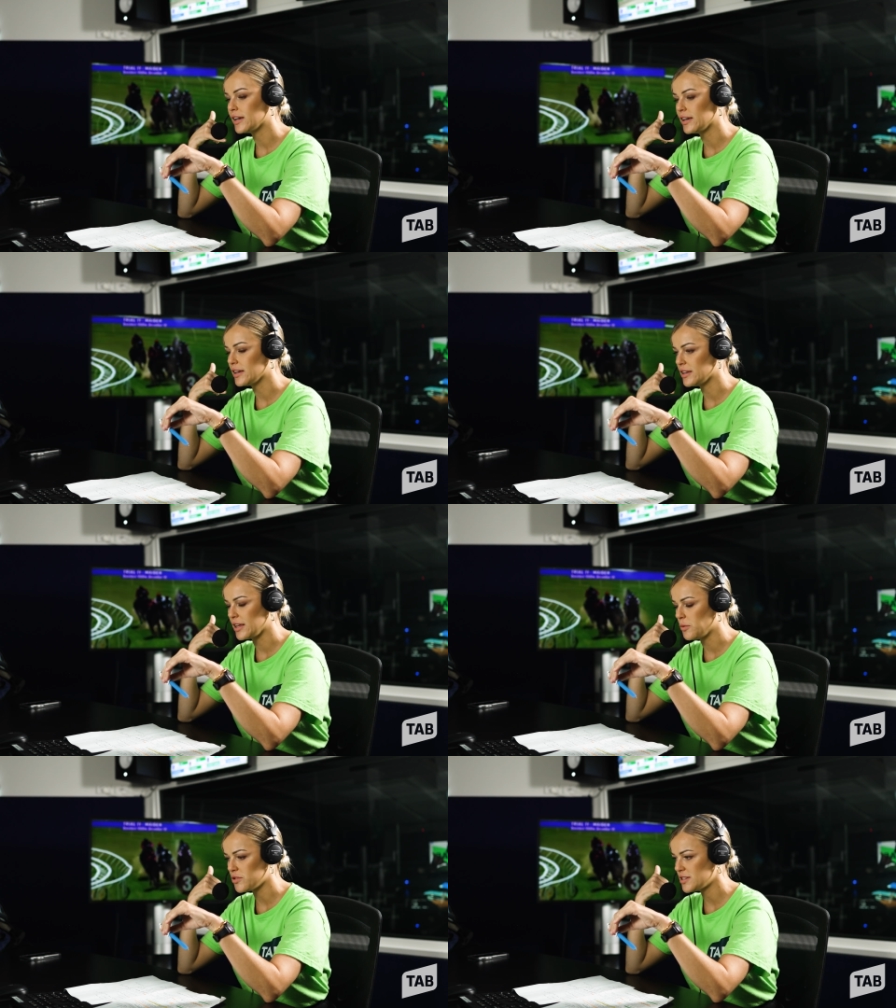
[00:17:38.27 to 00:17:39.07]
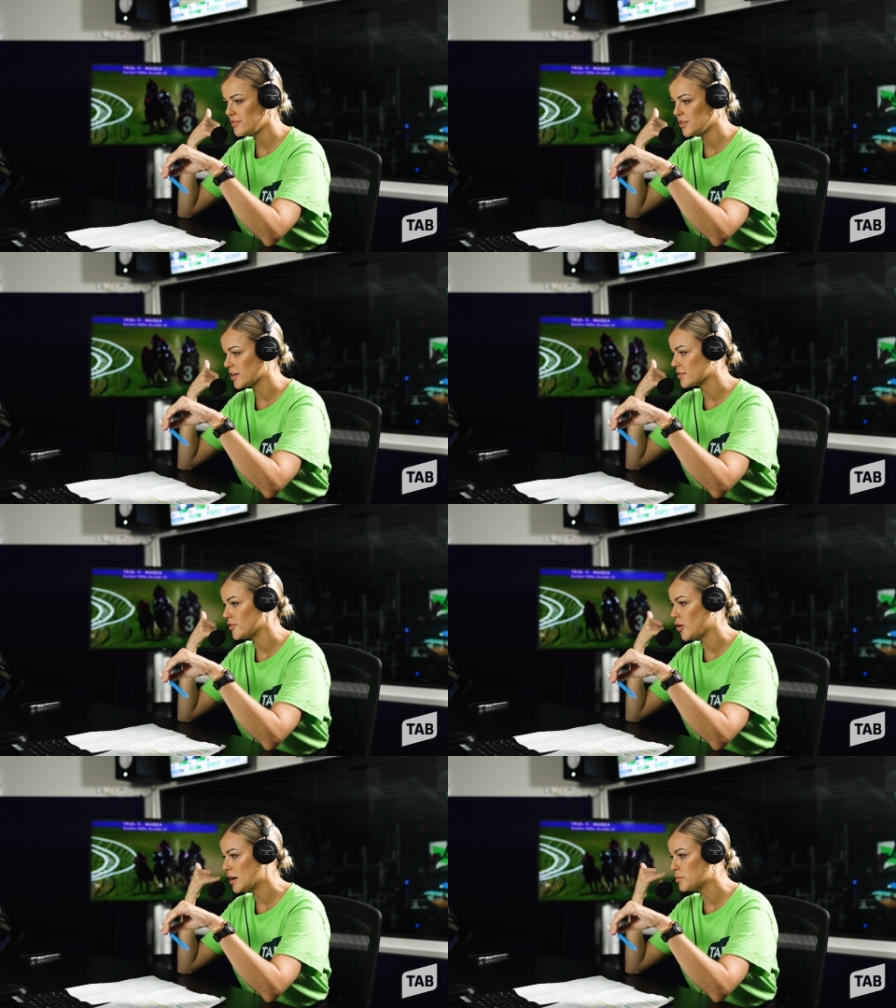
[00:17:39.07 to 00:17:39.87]
He wasn't even like a
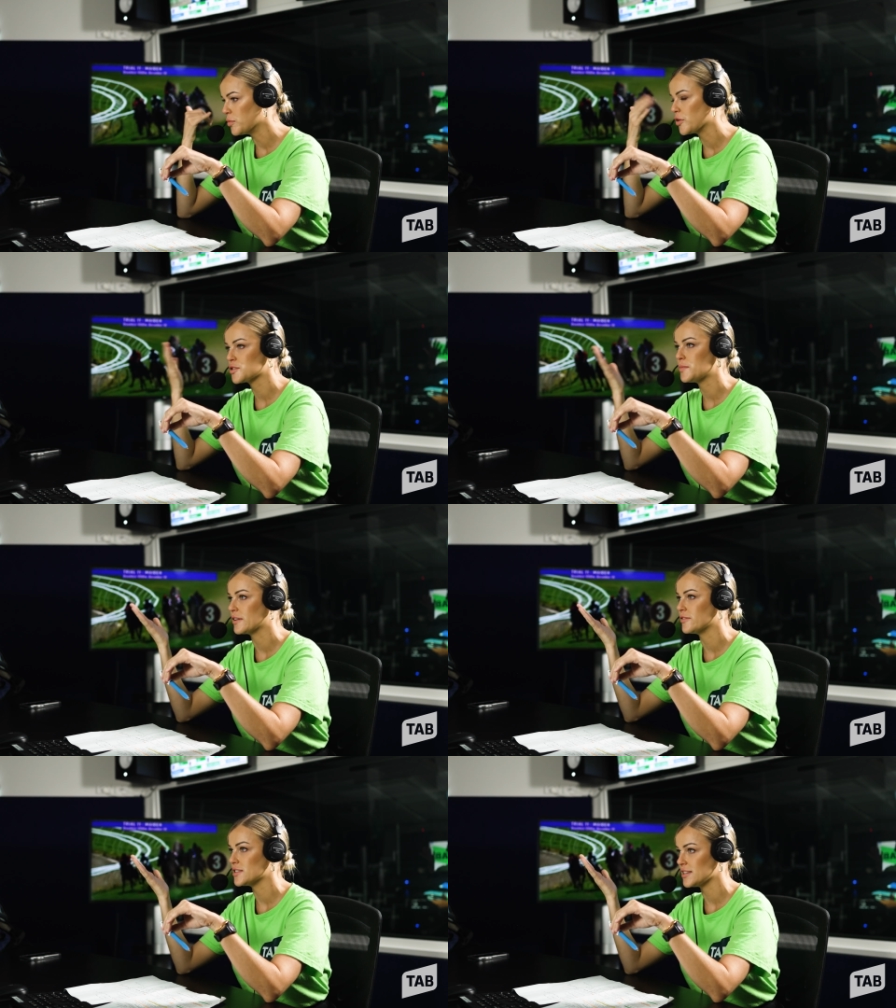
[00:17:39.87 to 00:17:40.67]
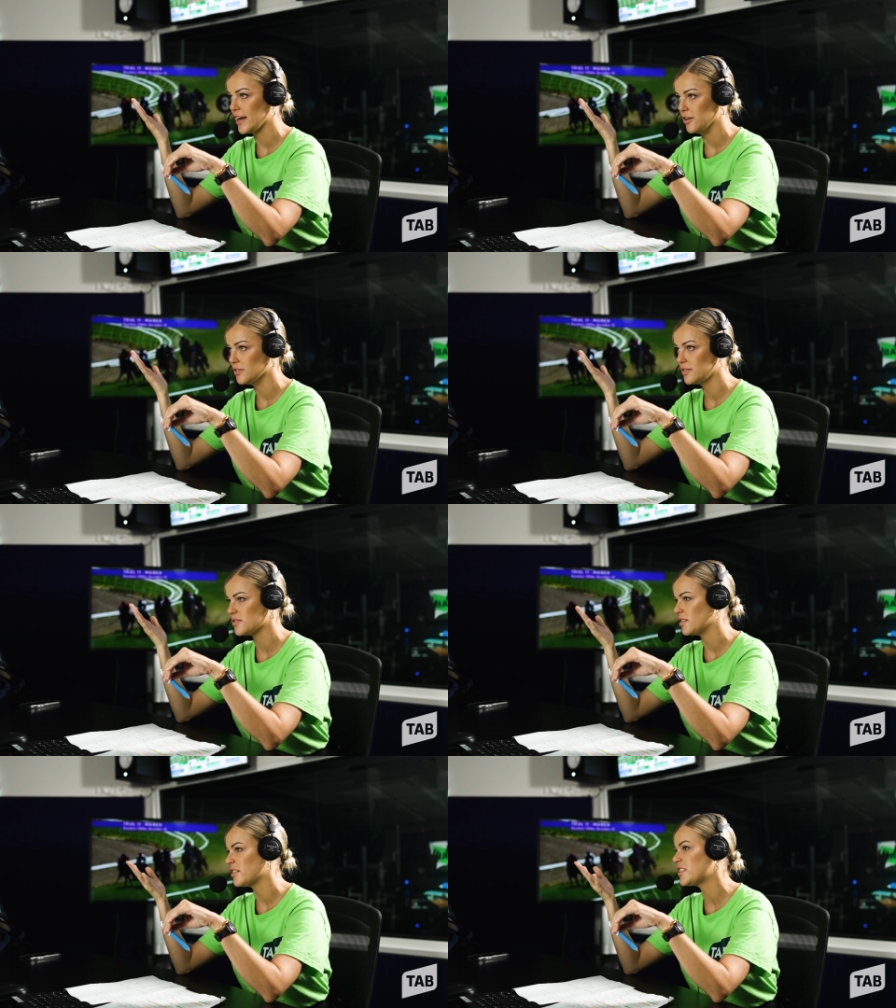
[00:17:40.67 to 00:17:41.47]
viable prospect for sale.
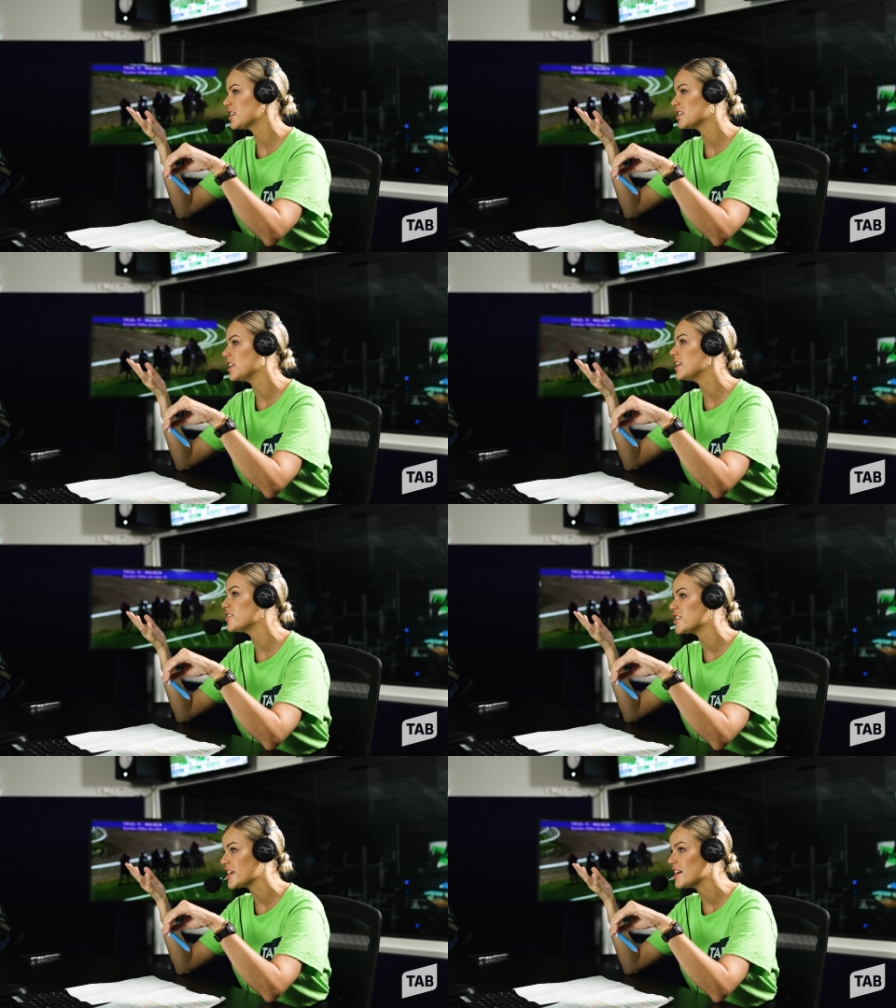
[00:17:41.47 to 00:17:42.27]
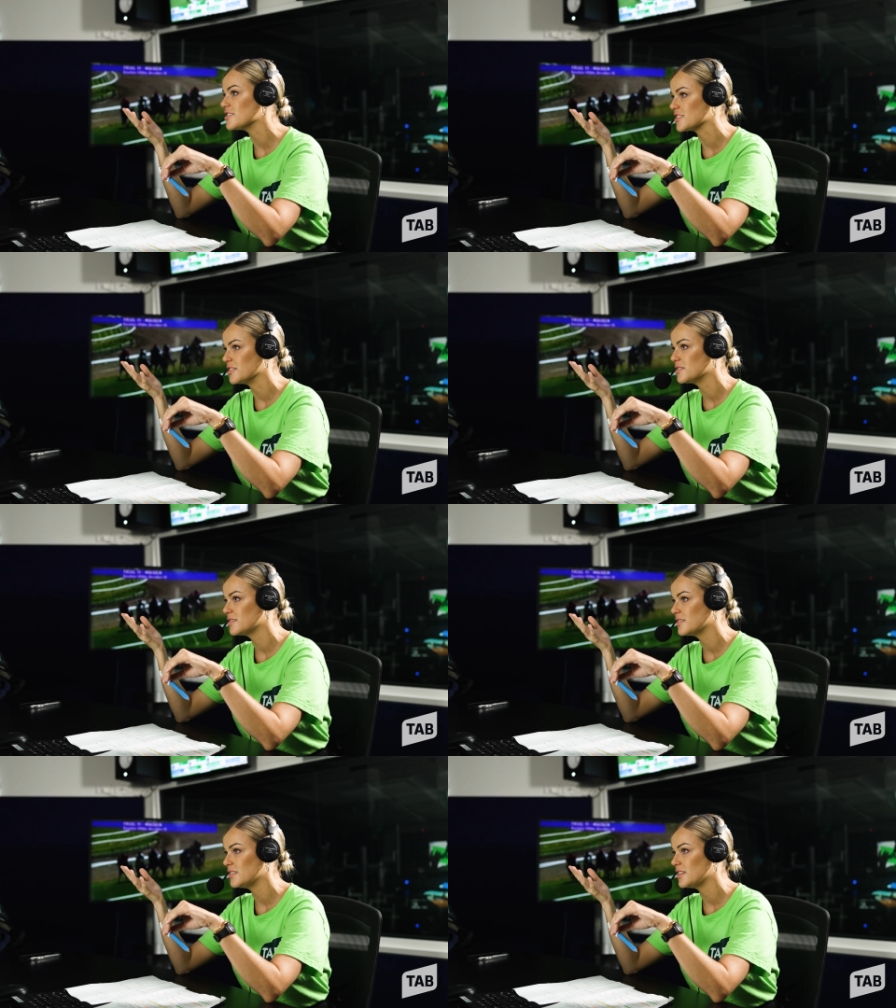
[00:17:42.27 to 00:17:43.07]
It was I think 11,000.
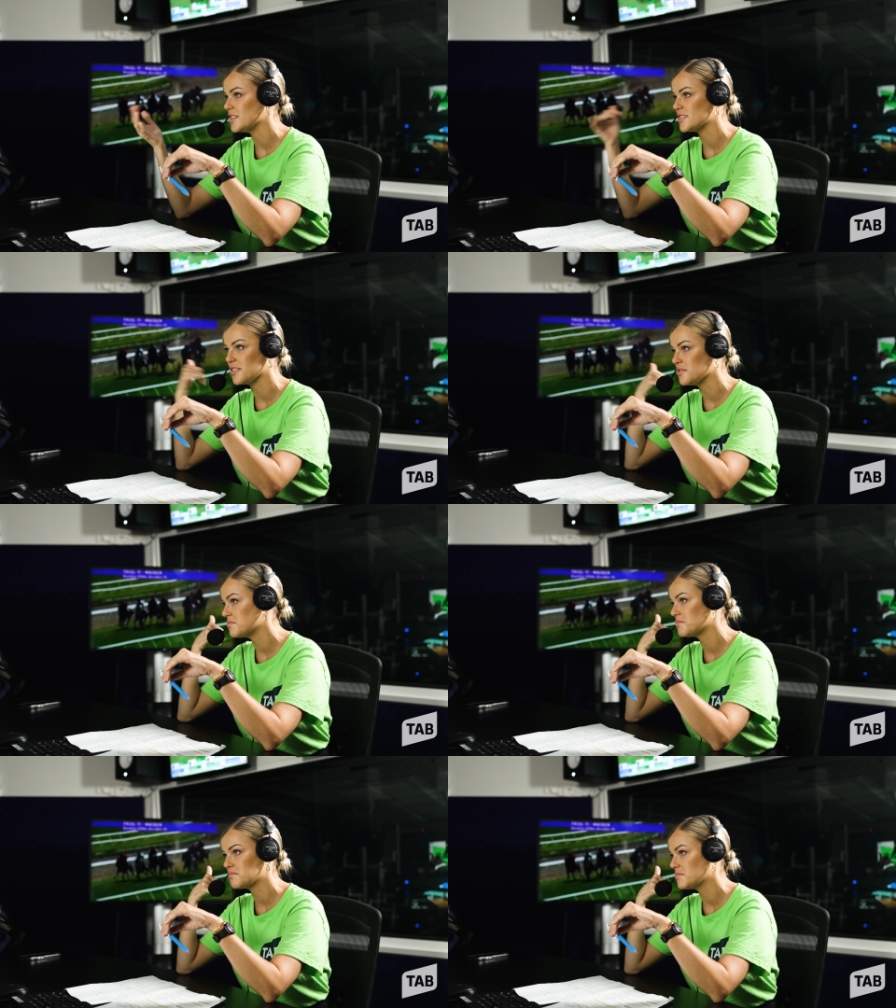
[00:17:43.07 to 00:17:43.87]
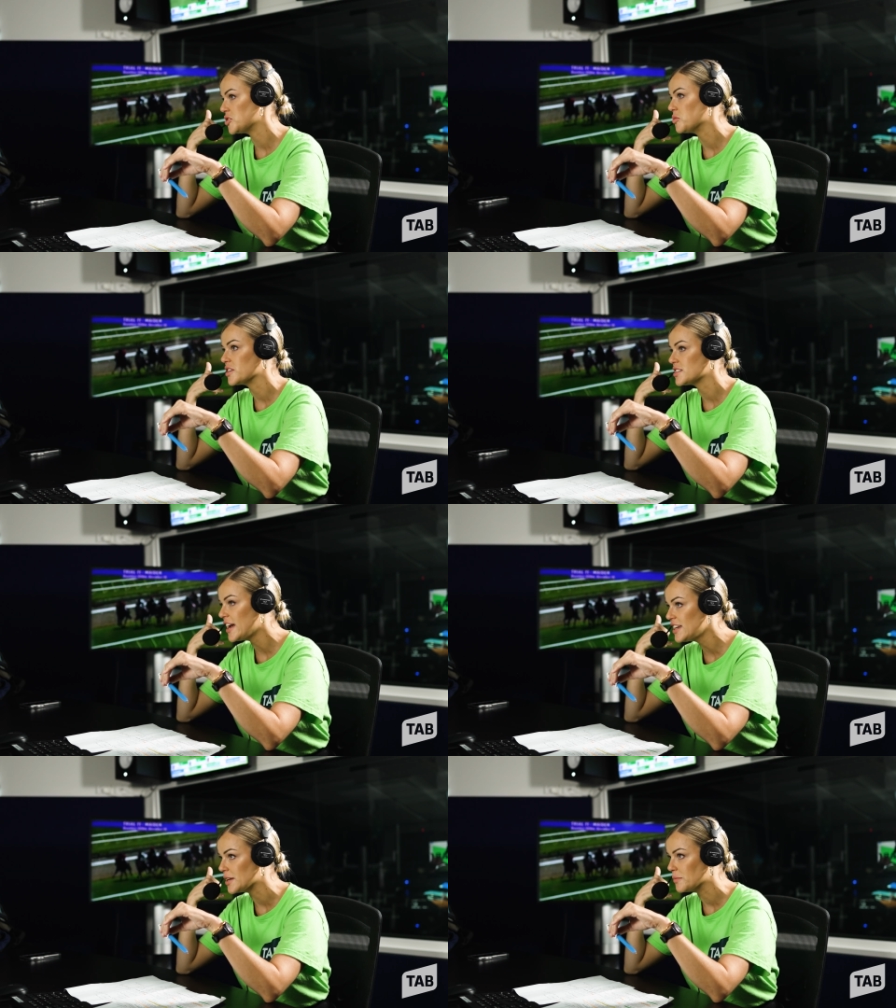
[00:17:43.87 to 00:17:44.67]
He said, "Do you want to
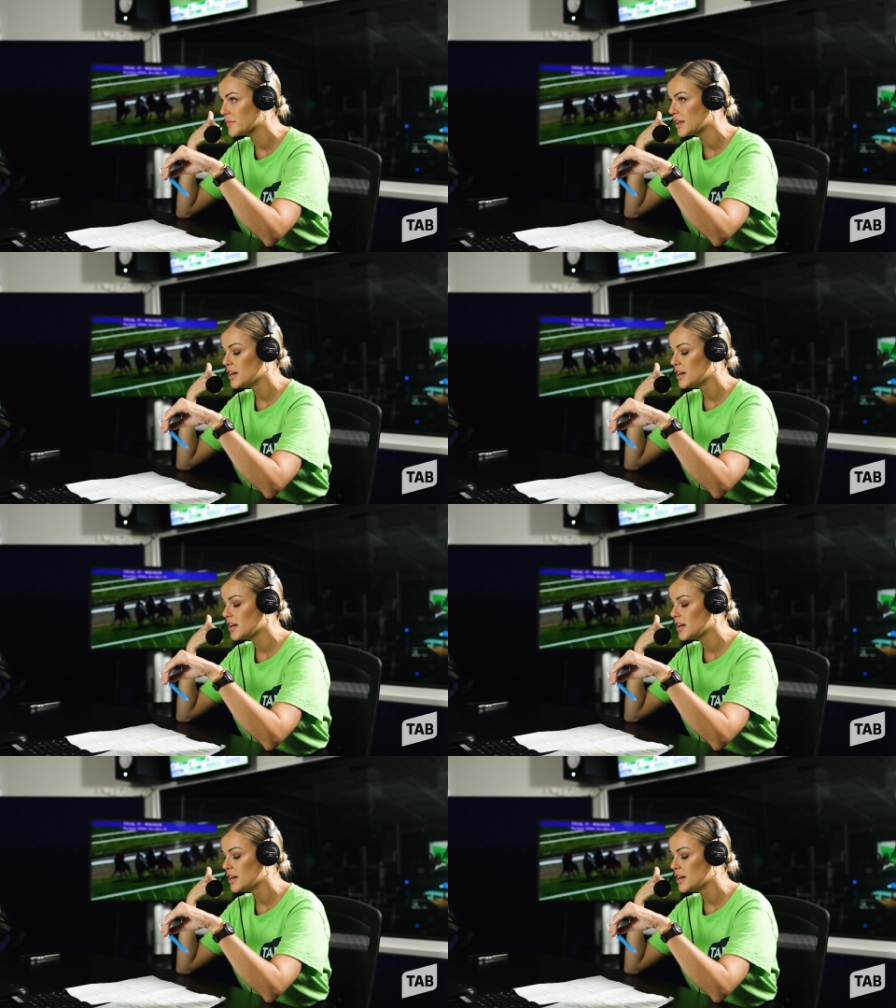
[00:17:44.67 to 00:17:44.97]
take him?"